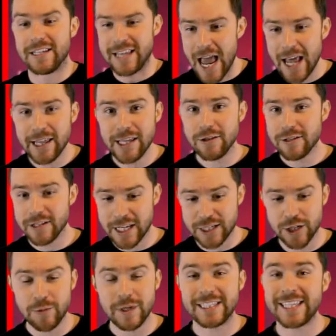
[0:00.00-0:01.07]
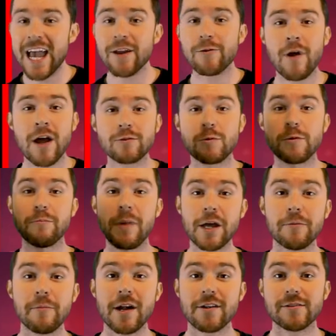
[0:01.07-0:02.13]
Natalie looked like she went 10 rounds with
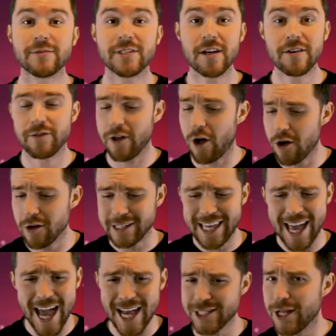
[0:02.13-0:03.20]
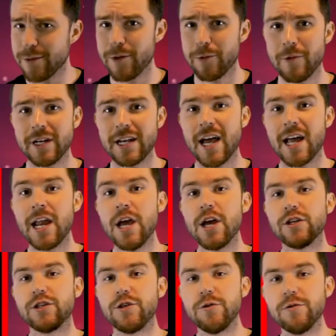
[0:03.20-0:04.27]
Michael Myers himself, all gashed up and whatnot.
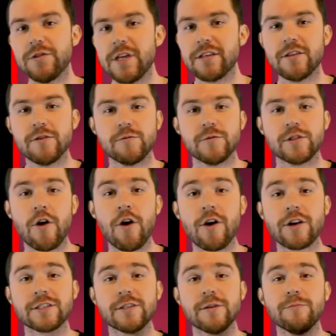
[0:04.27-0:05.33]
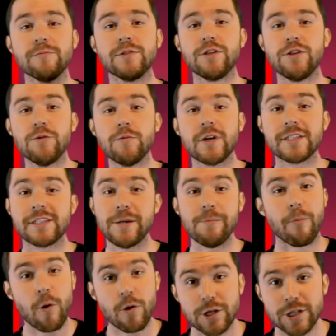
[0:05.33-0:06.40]
Do you think this was awesome? Do you want to see
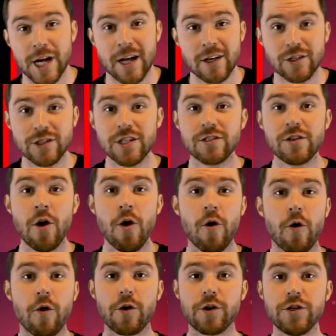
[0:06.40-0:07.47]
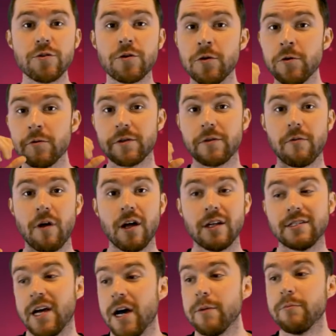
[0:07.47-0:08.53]
more challenges? Or are you cool with
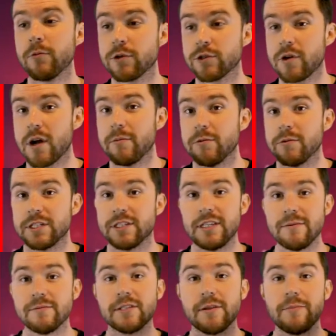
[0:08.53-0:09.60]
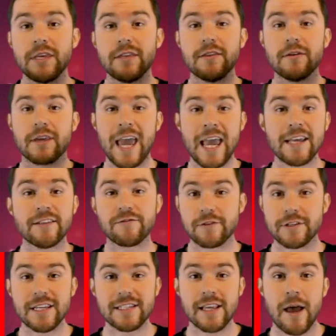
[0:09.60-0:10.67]
a ton more drama, which seems to be the case
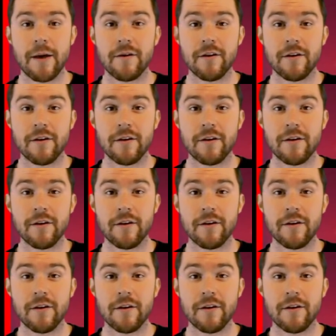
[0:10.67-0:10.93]
for this